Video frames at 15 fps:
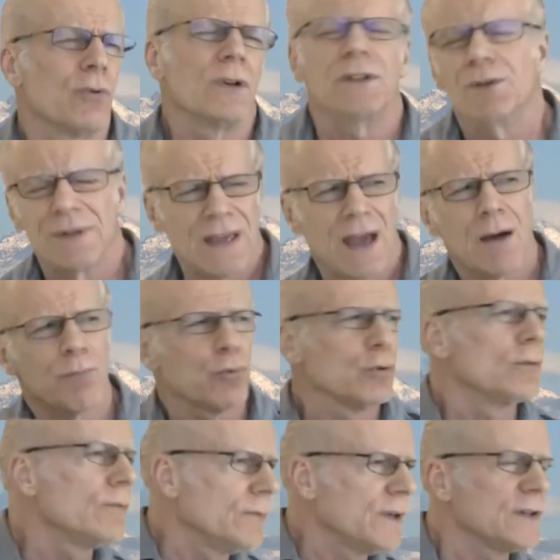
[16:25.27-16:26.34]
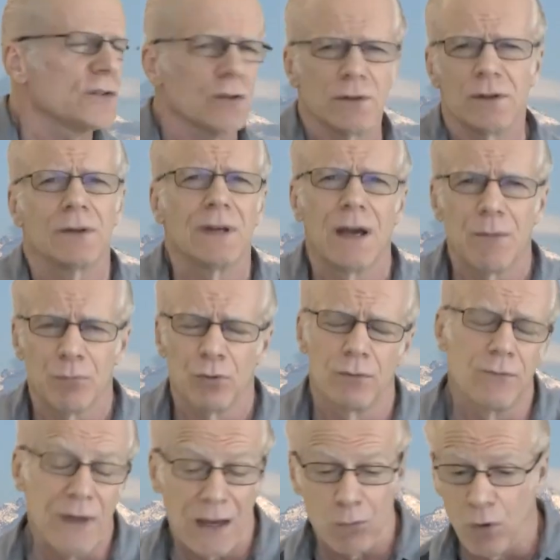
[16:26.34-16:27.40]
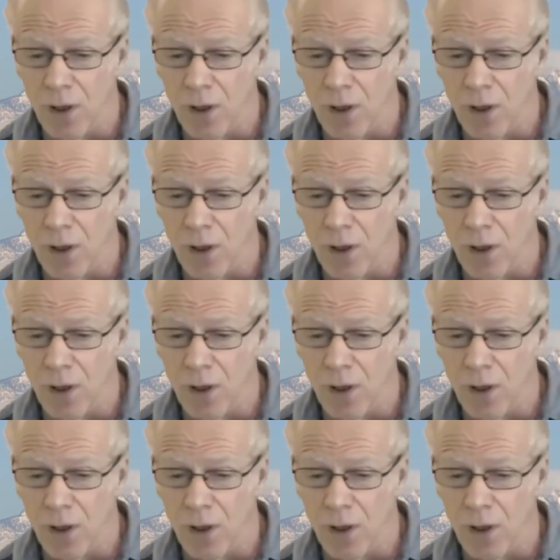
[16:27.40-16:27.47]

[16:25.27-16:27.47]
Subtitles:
Well, you can't prove this or you can't prove that.